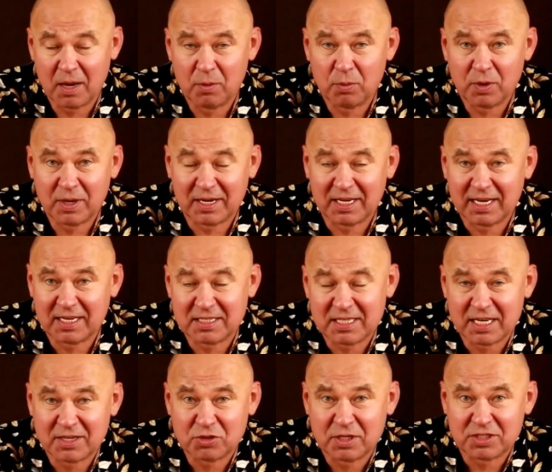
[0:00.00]
When the
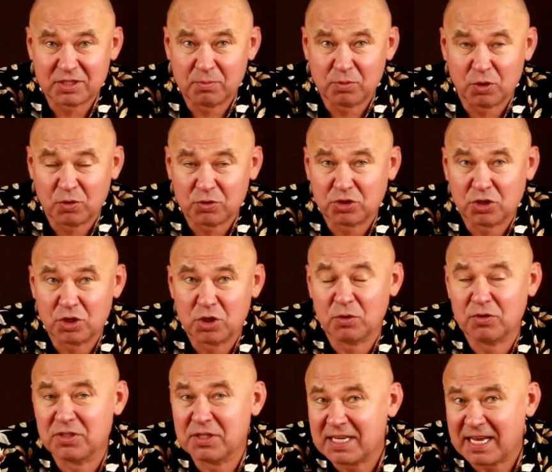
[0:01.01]
eccentrics approach
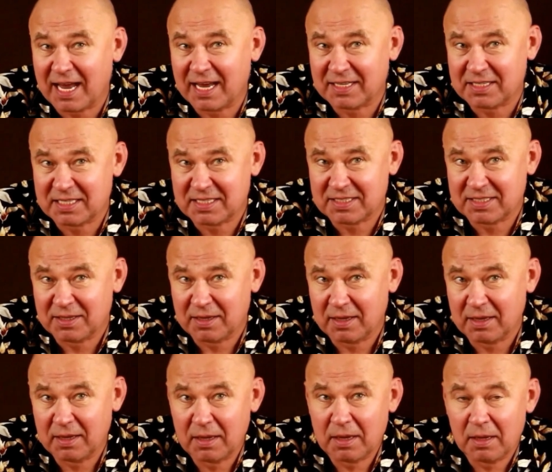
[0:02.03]
close to the axis,
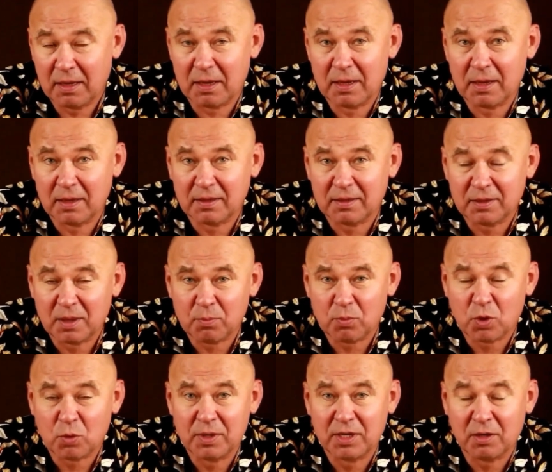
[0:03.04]
the
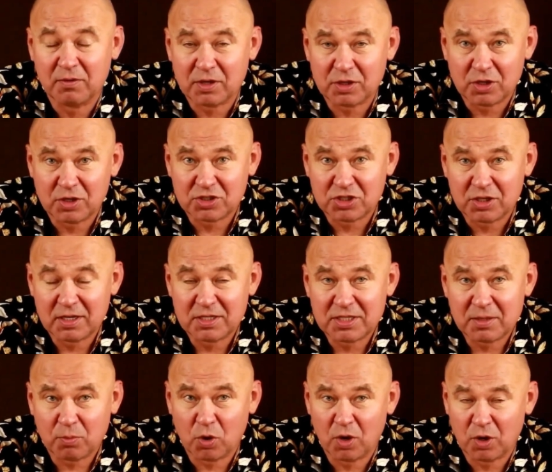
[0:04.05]
moment of inertia is
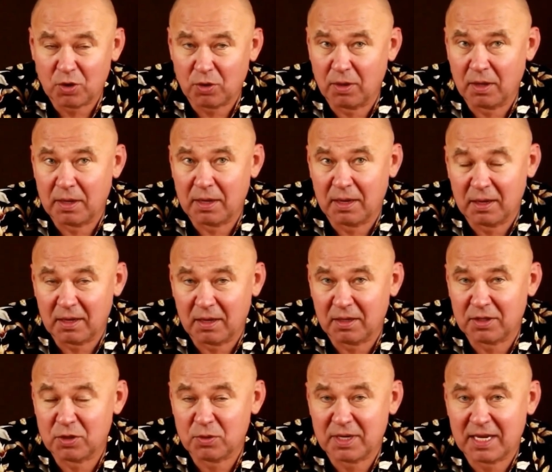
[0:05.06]
small,
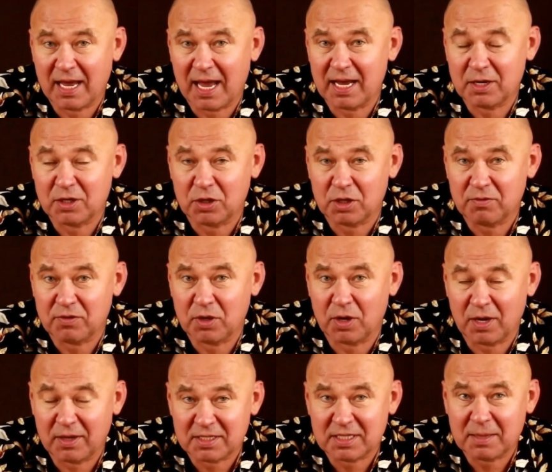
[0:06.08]
so the angular
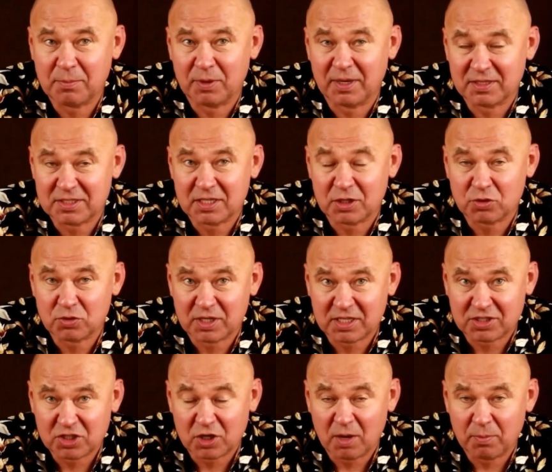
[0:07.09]
velocity must
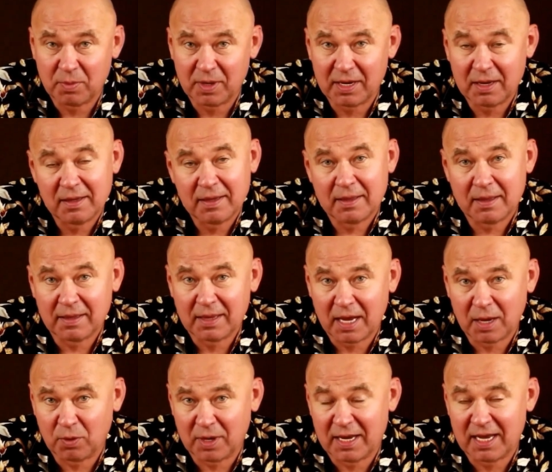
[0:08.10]
increase sharply.
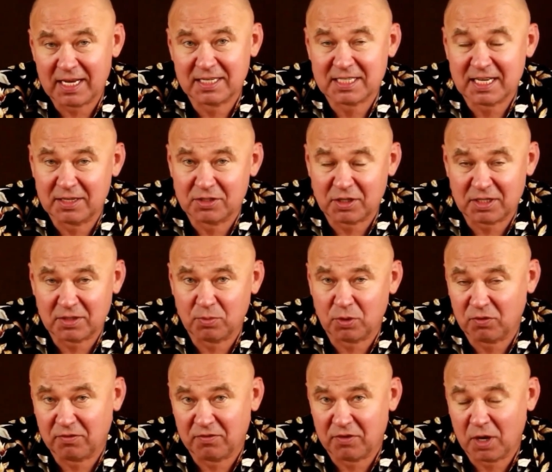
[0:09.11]
And when the eccentrics
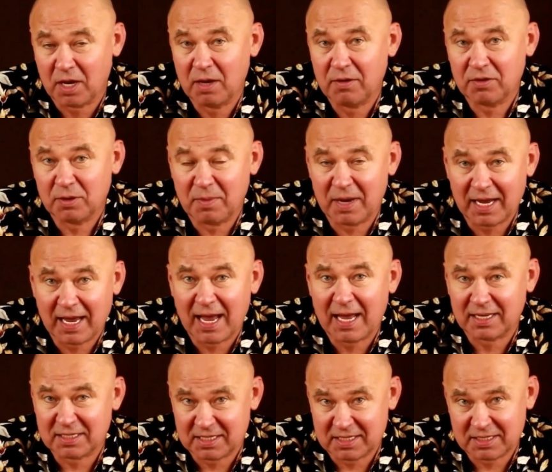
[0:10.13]
move far from the
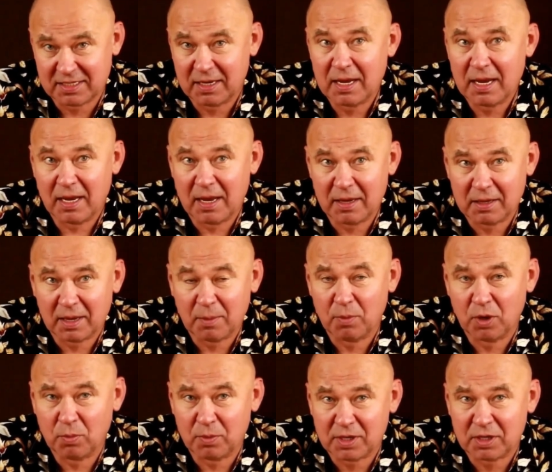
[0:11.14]
axis, the
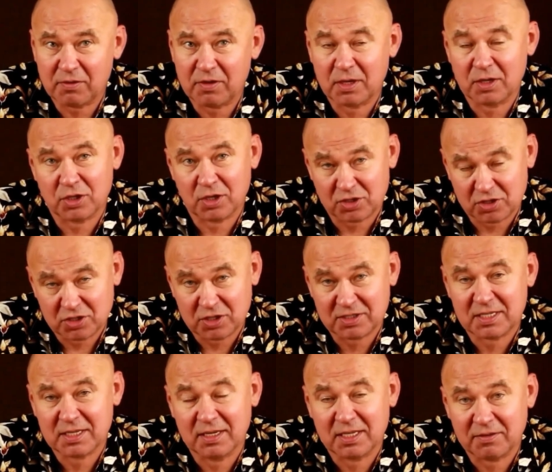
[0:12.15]
moment of inertia
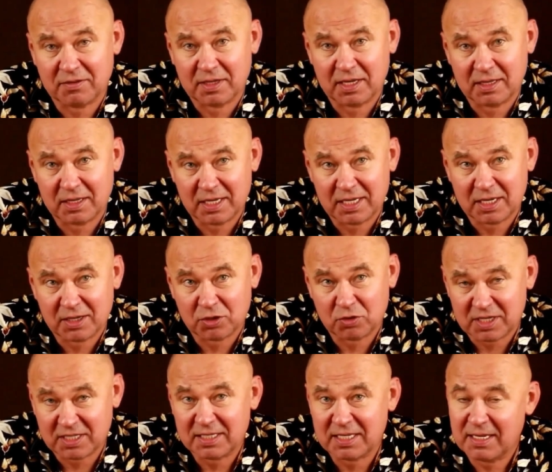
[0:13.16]
significantly
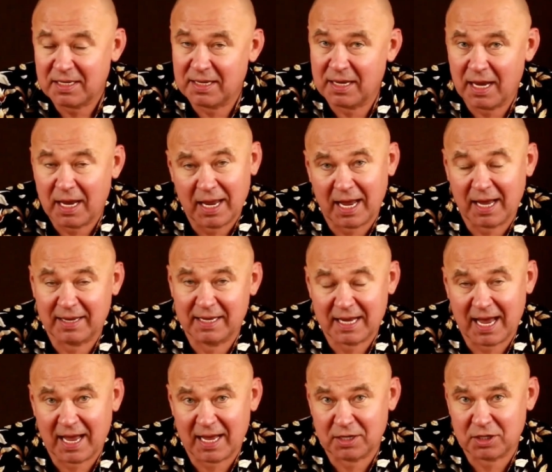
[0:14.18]
increases and the
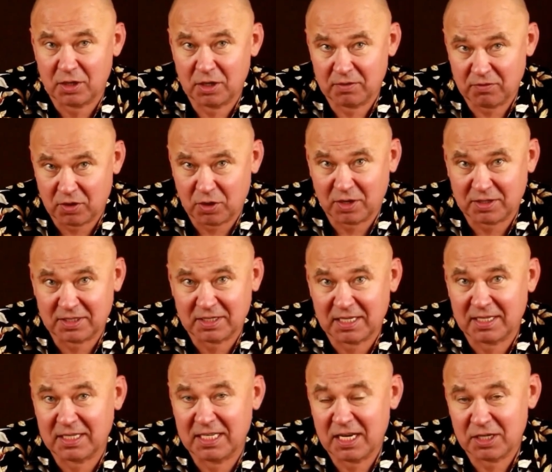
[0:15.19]
angular
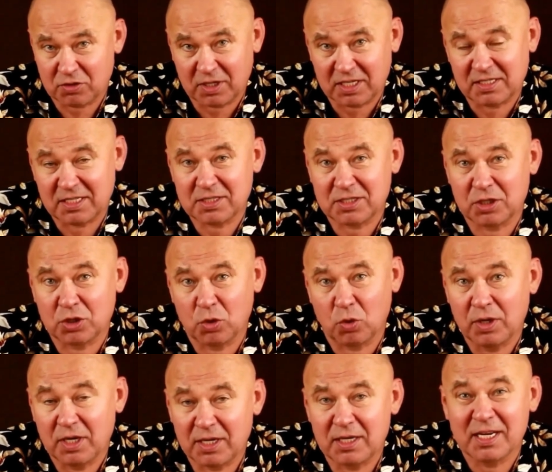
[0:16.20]
velocity decreases
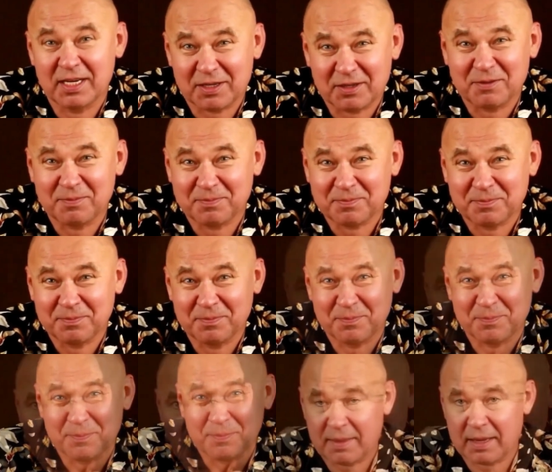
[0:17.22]
accordingly.
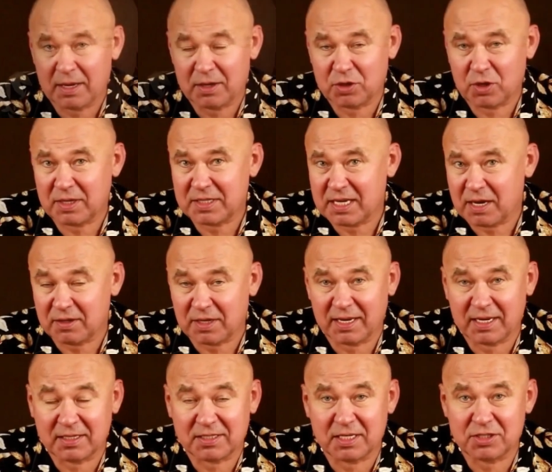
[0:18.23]
It turns out
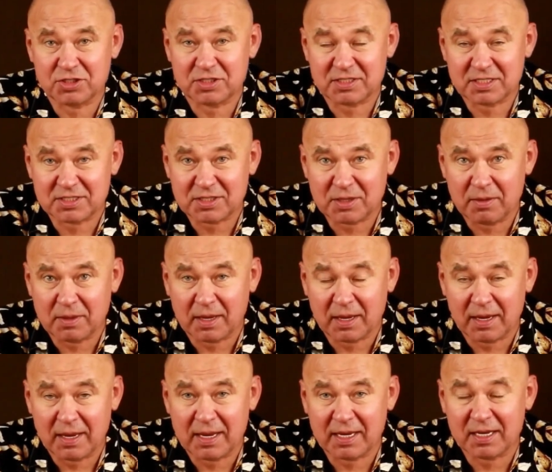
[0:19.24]
that in such a system,
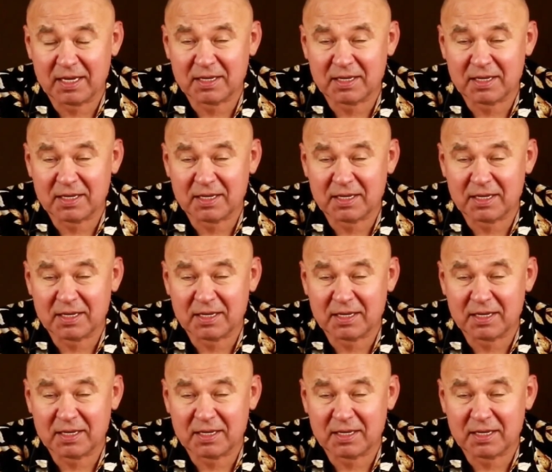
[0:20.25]
in